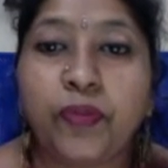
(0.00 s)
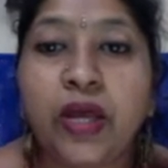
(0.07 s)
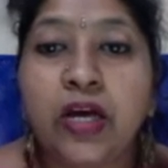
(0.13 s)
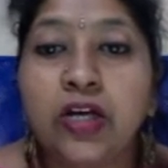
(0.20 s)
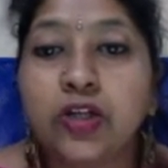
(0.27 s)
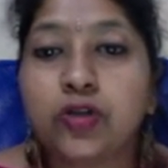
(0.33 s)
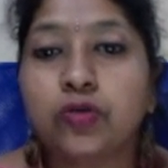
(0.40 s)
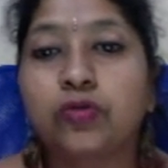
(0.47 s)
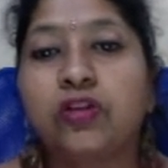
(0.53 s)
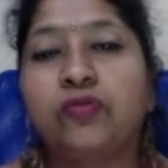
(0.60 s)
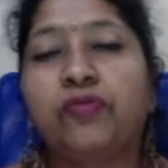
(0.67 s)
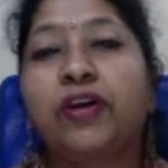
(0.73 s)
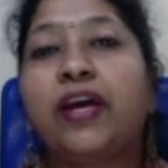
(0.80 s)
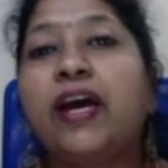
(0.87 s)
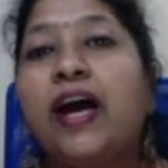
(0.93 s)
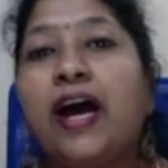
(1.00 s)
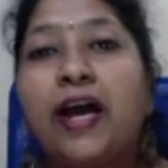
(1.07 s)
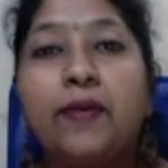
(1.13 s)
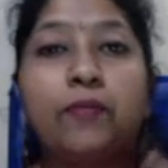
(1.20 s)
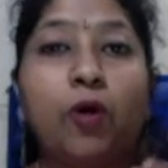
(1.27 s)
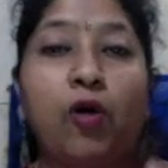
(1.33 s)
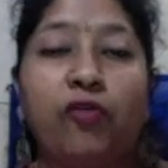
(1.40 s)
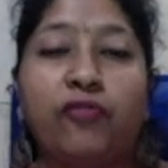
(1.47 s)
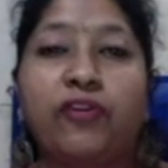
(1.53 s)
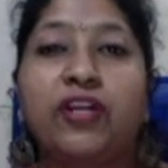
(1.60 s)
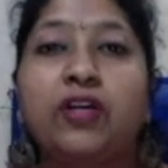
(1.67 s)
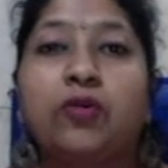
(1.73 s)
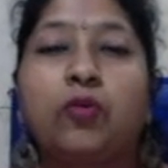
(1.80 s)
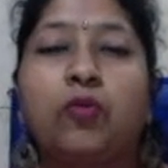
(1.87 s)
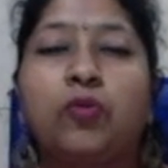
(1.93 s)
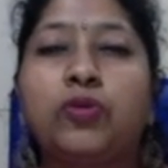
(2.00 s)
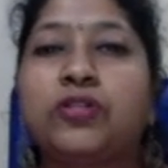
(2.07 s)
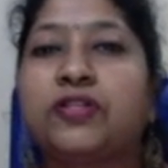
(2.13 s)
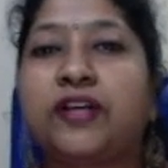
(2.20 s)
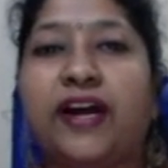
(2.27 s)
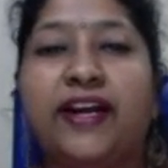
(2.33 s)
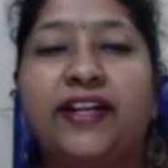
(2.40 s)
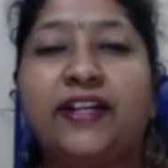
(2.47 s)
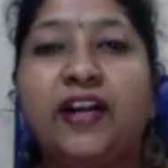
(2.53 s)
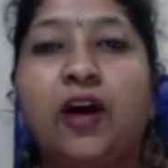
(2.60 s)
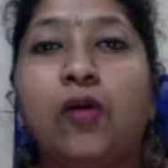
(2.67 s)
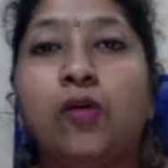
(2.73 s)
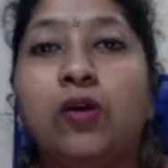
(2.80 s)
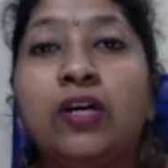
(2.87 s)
So the way I am offering course right now,